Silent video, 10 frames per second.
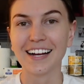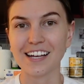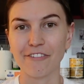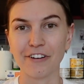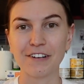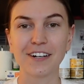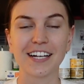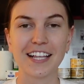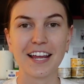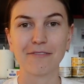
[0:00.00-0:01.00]
Hi
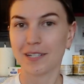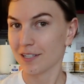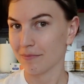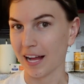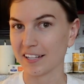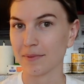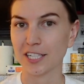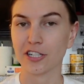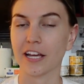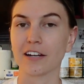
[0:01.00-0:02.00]
everyone, welcome back to my
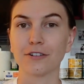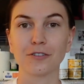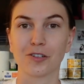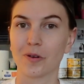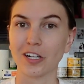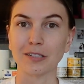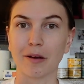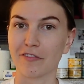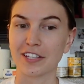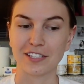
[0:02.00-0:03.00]
channel, or welcome
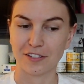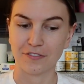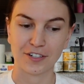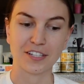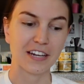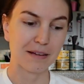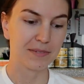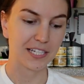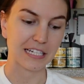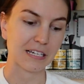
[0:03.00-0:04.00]
if this is your first time
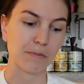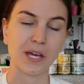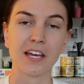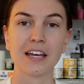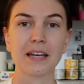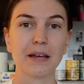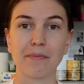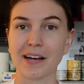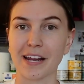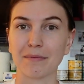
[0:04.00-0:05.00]
seeing me.
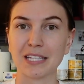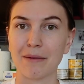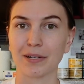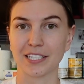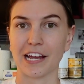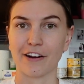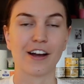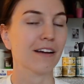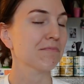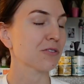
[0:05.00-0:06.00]
My name's Emma
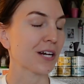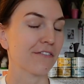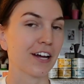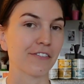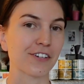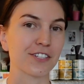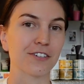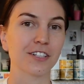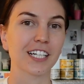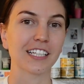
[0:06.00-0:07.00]
Dara, 25 years
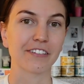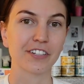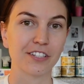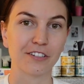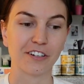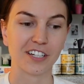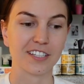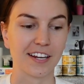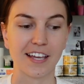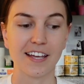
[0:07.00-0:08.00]
old. I live in New York
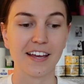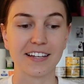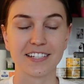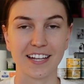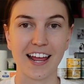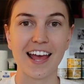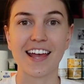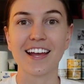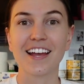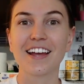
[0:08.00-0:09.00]
City, and
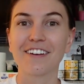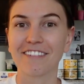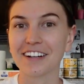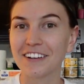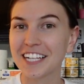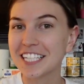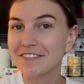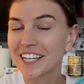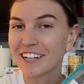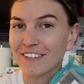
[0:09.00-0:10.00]
today we're going to
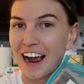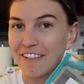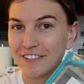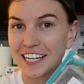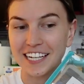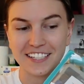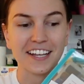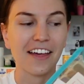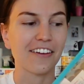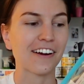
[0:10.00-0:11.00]
be crafting
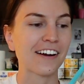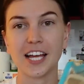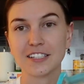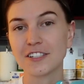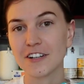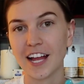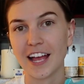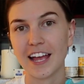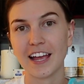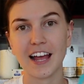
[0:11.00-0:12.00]
together.
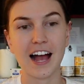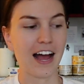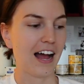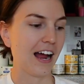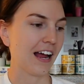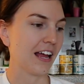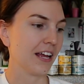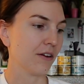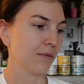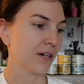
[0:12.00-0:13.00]
Yesterday
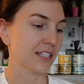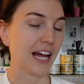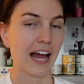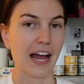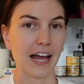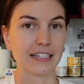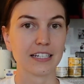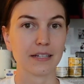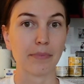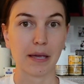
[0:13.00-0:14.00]
I was at
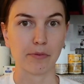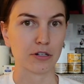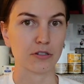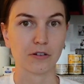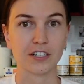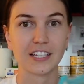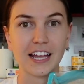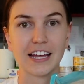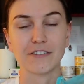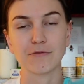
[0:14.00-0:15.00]
Paper Source
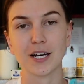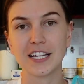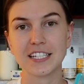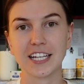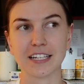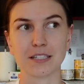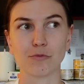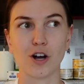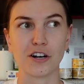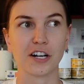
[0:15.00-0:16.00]
and wanted to get some
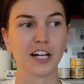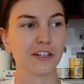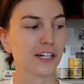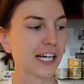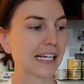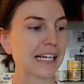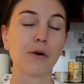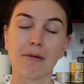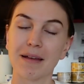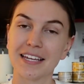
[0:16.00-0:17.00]
watercoloring
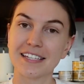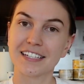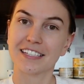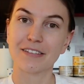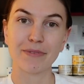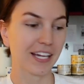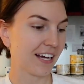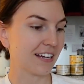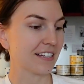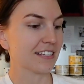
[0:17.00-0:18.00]
equipment
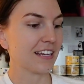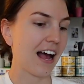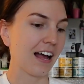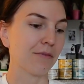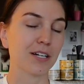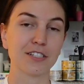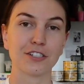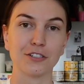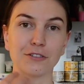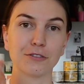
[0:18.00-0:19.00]
because I want
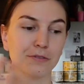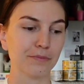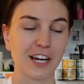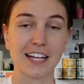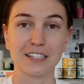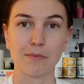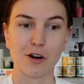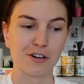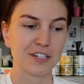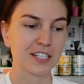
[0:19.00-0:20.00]
to create some
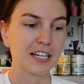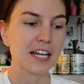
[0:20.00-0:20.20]
art.